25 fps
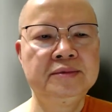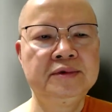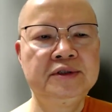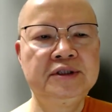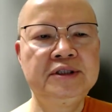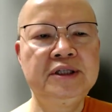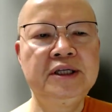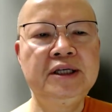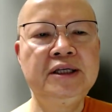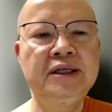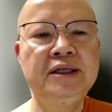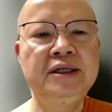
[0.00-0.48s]

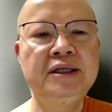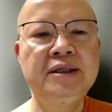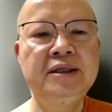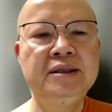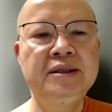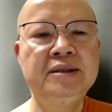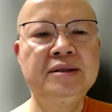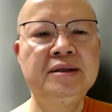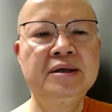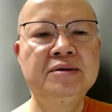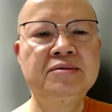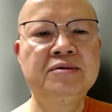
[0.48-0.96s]

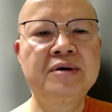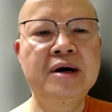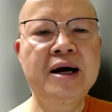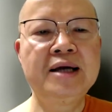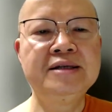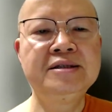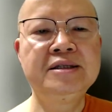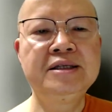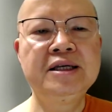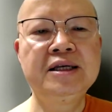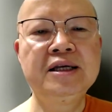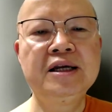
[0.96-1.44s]
See the
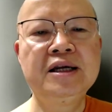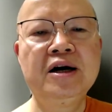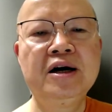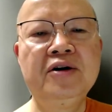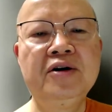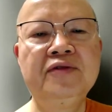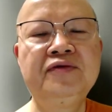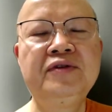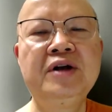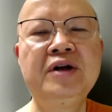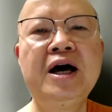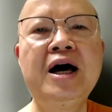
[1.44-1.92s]
rising
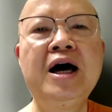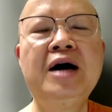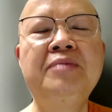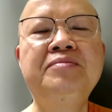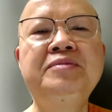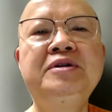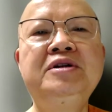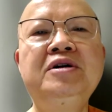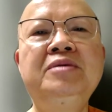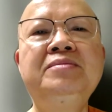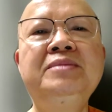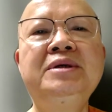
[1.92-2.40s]
of the
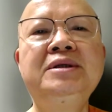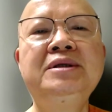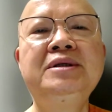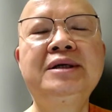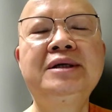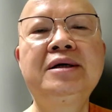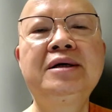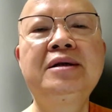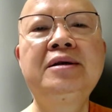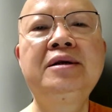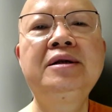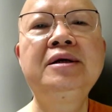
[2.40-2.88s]

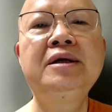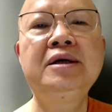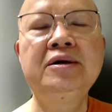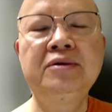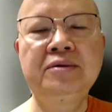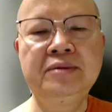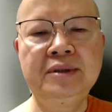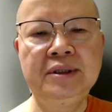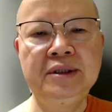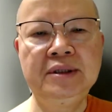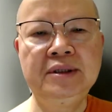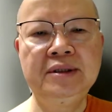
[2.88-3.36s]
abdomen
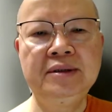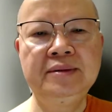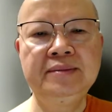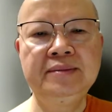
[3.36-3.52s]
clearly.